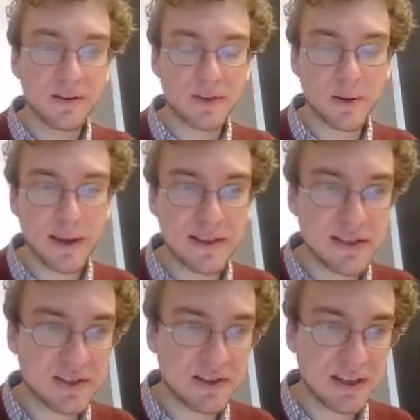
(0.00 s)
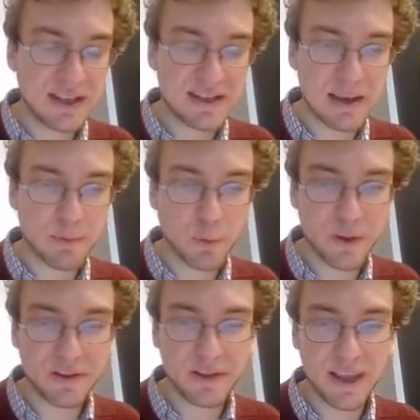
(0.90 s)
So in the example
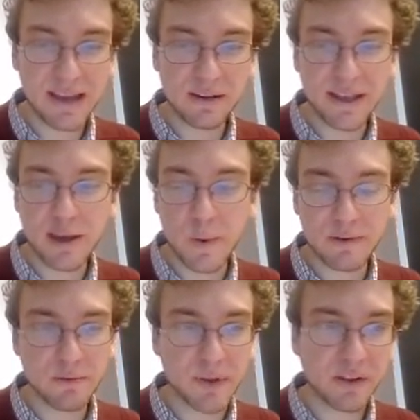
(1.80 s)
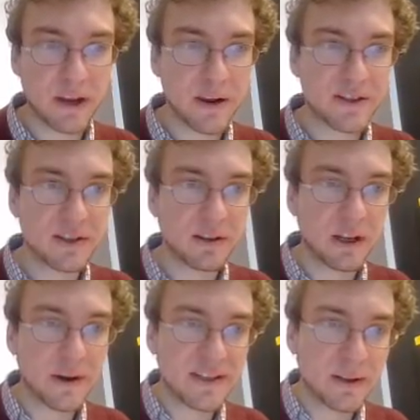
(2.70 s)
with Italy going from the lira to the
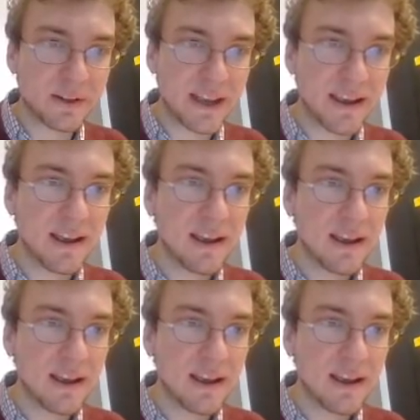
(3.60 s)
lira tilde,